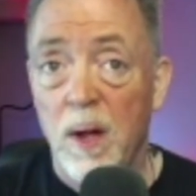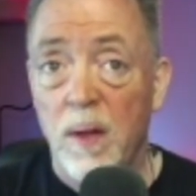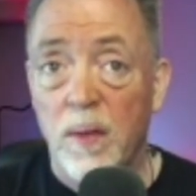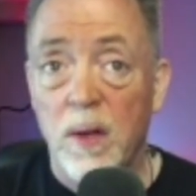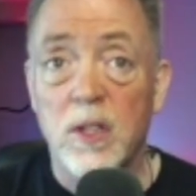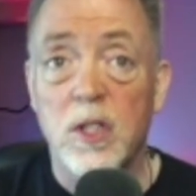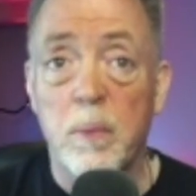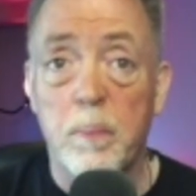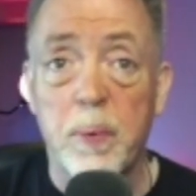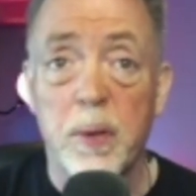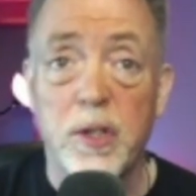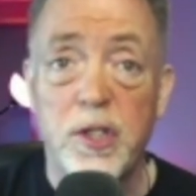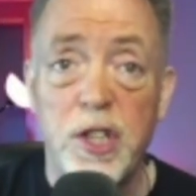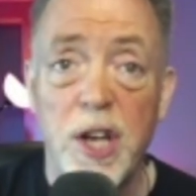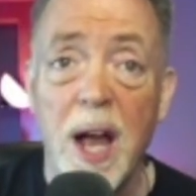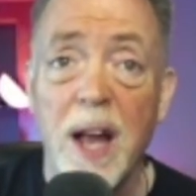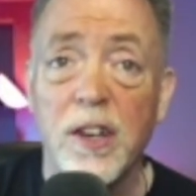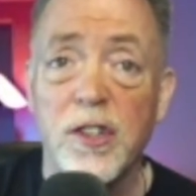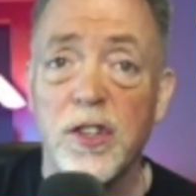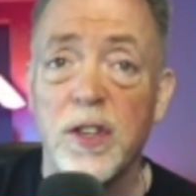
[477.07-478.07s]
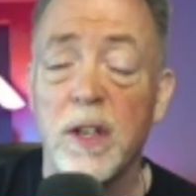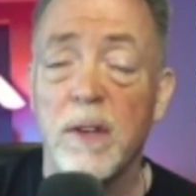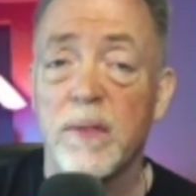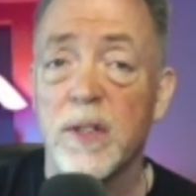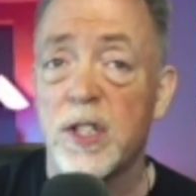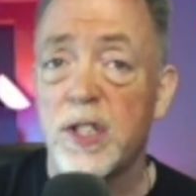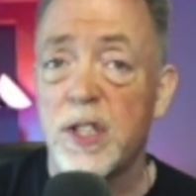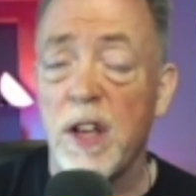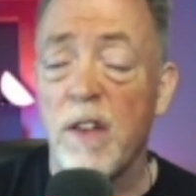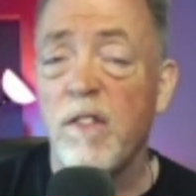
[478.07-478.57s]
There's a projection of a
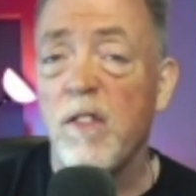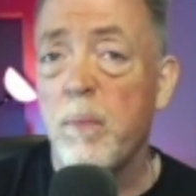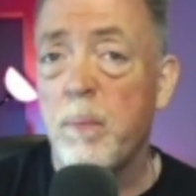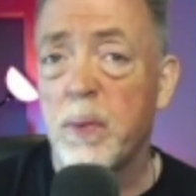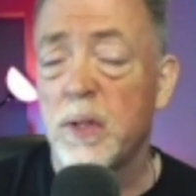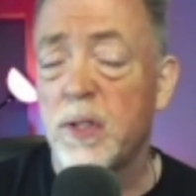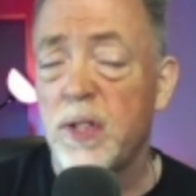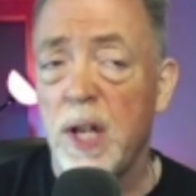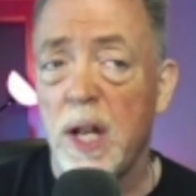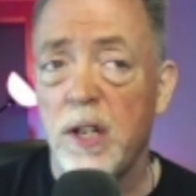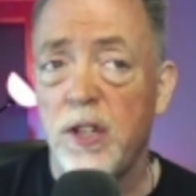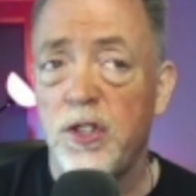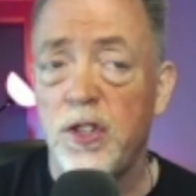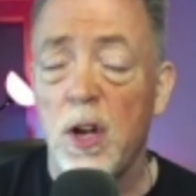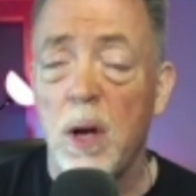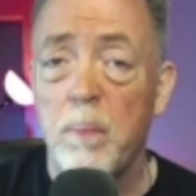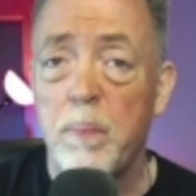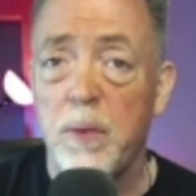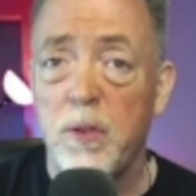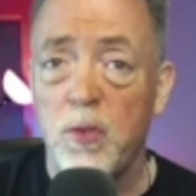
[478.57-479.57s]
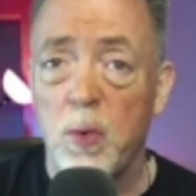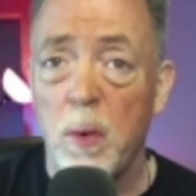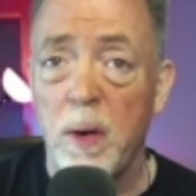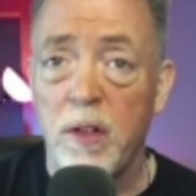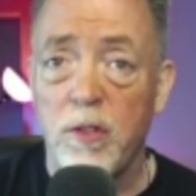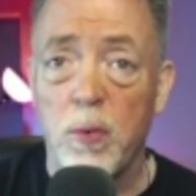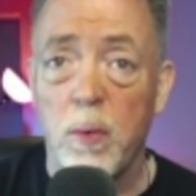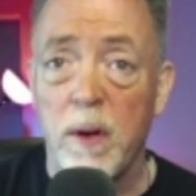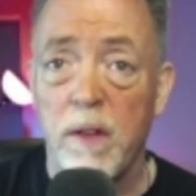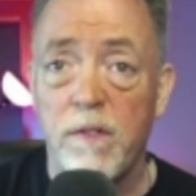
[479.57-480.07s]
7% jump in
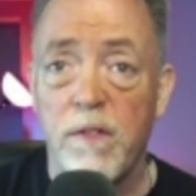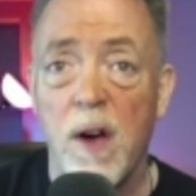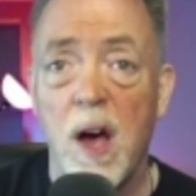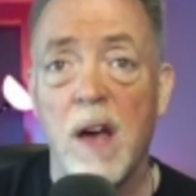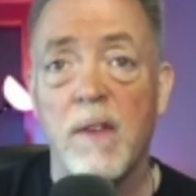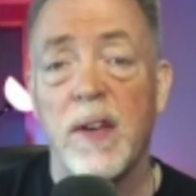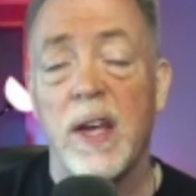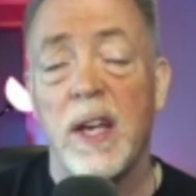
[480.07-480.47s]
2025 and